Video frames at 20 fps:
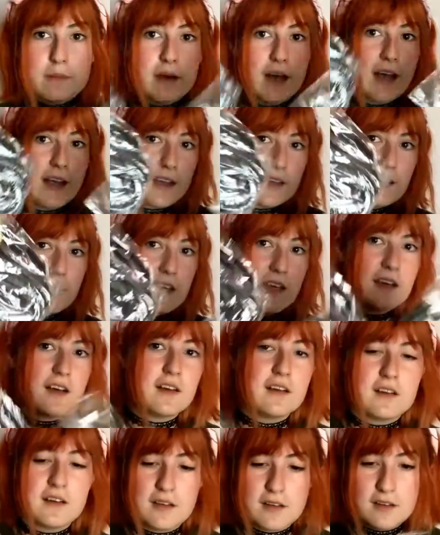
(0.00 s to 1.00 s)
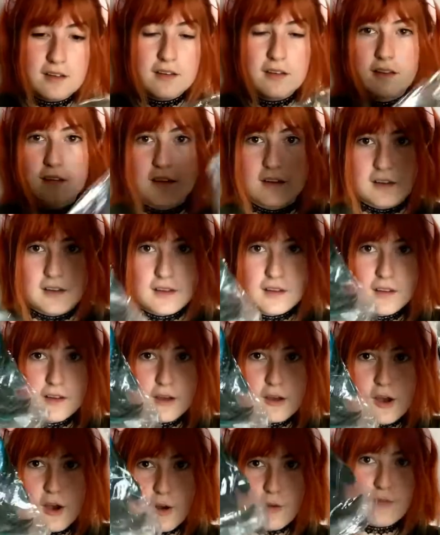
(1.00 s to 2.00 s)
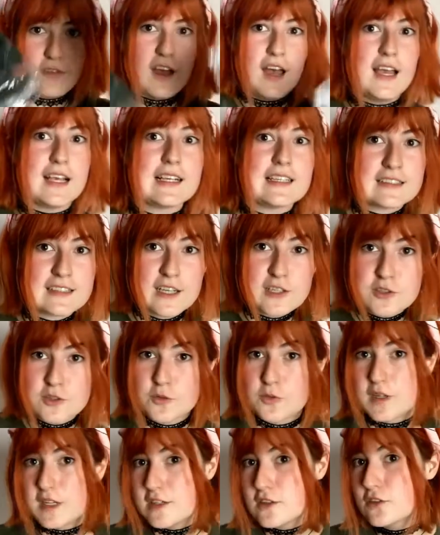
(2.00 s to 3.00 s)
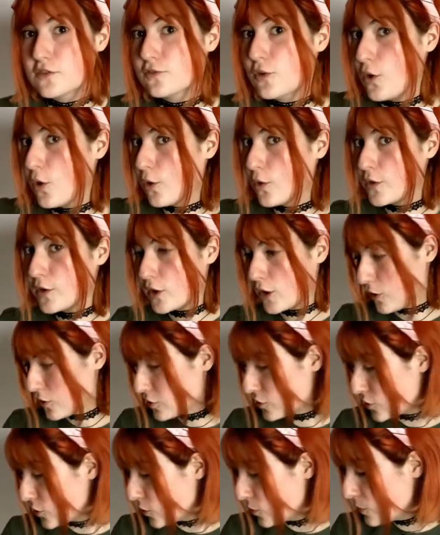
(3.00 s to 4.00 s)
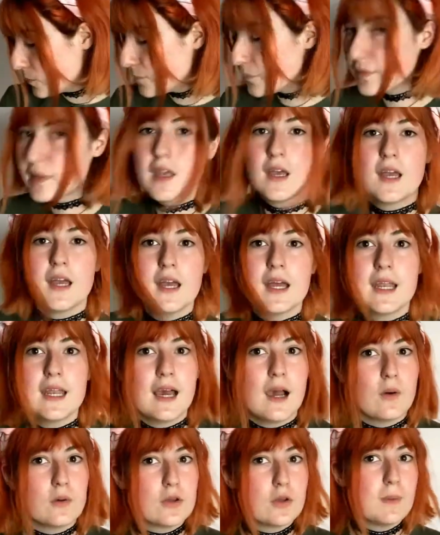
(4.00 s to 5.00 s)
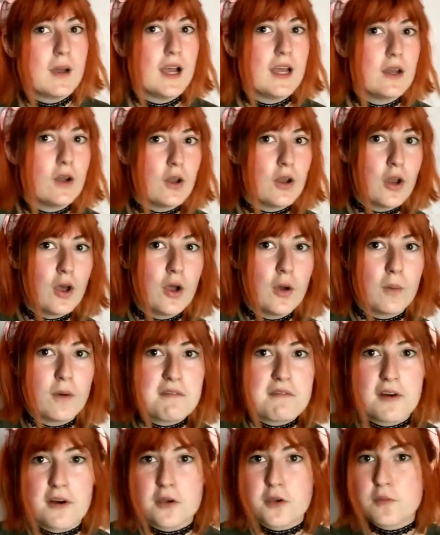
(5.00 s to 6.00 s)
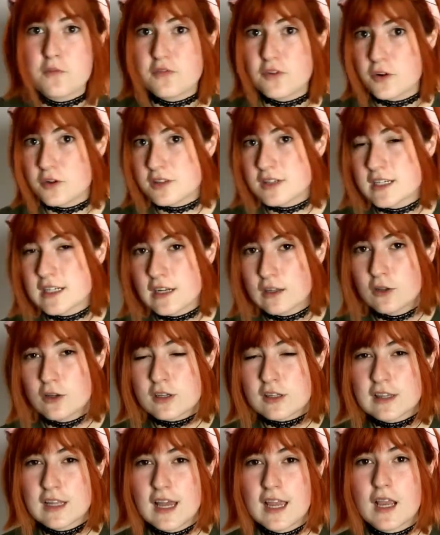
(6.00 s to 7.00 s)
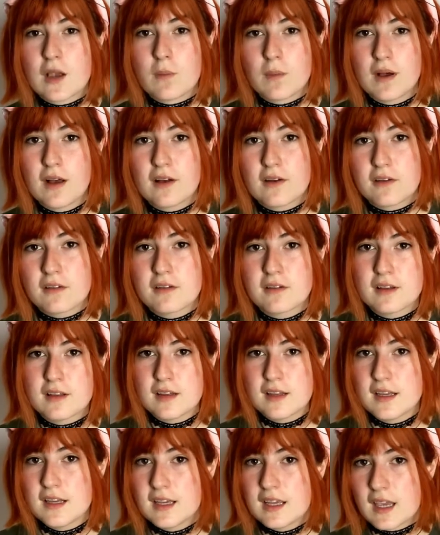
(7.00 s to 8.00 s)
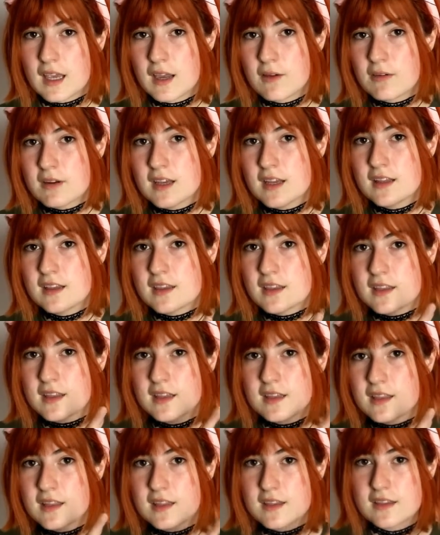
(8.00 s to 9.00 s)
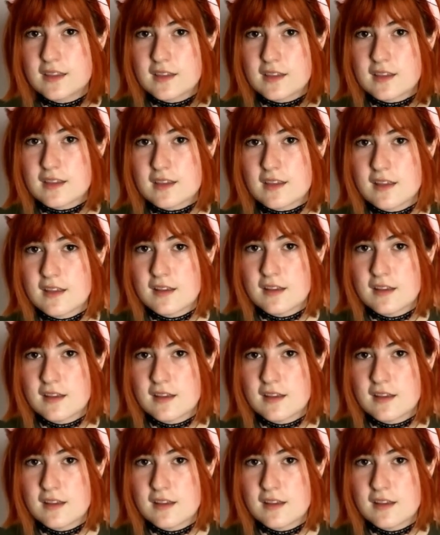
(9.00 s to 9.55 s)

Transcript: bags here of accessories for the costume. Now you might not know what Volume 4 Cinder looks like. Well, here it is. This is